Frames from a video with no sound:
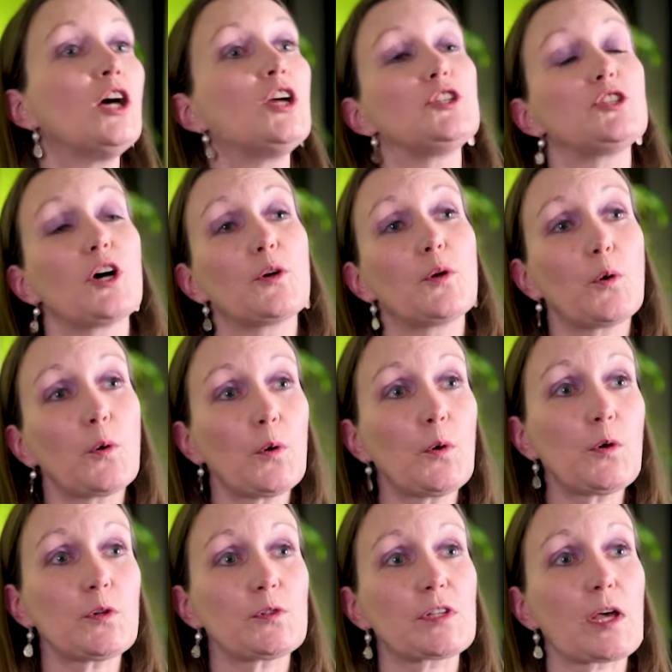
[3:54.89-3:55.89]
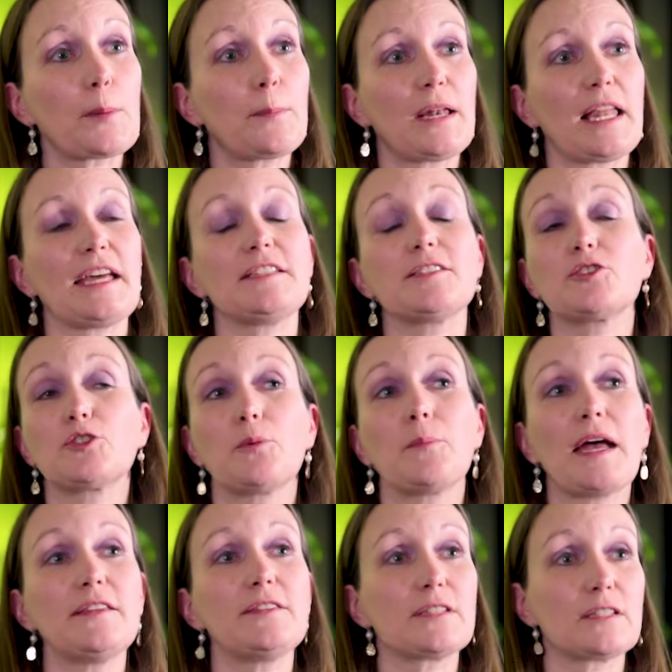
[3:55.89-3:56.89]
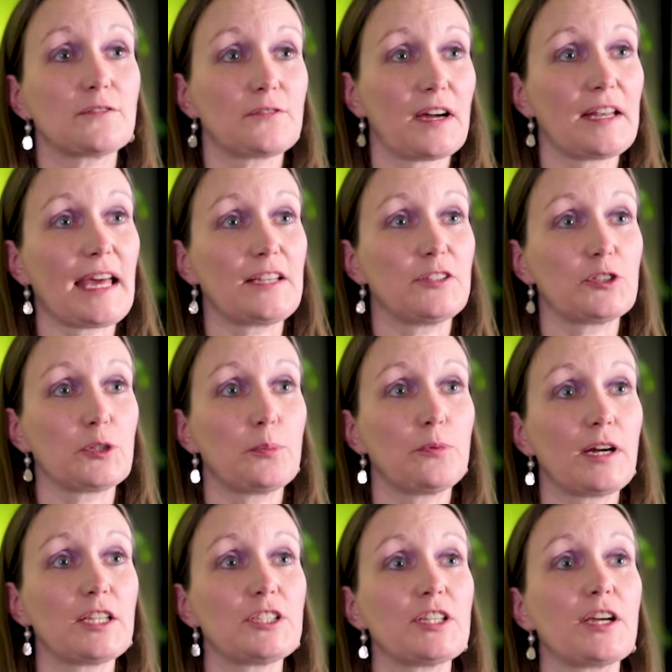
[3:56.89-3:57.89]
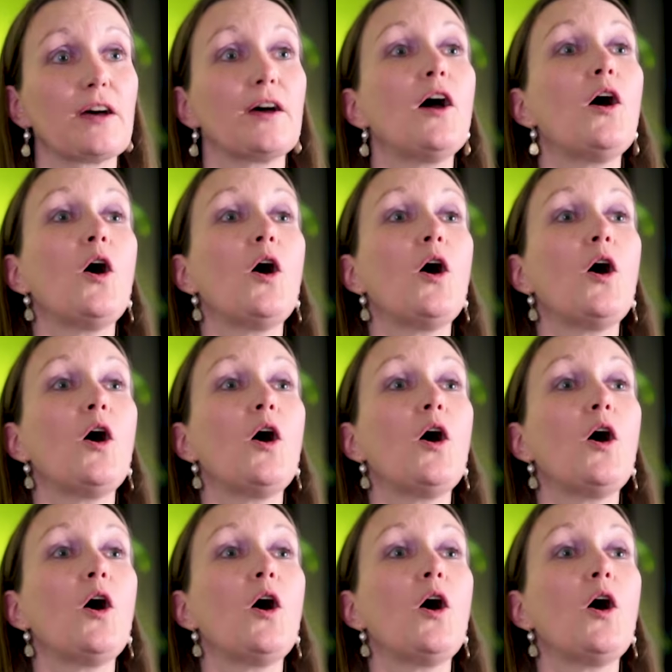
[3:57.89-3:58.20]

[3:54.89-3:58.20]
John also placed tremendous financial pressure